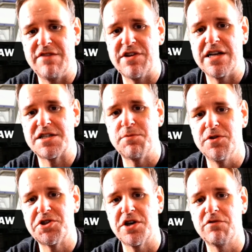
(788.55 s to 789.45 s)
If you'd like to support
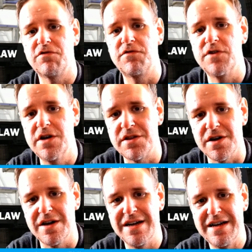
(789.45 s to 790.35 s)
the channel
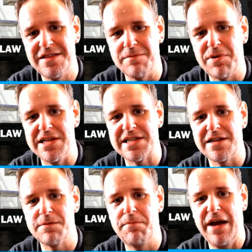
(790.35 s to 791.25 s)
further, then please
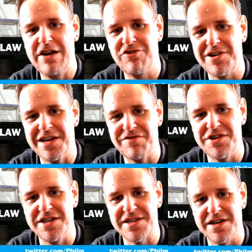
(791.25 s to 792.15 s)
click the Patreon link for
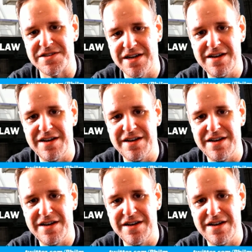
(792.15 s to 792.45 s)
details.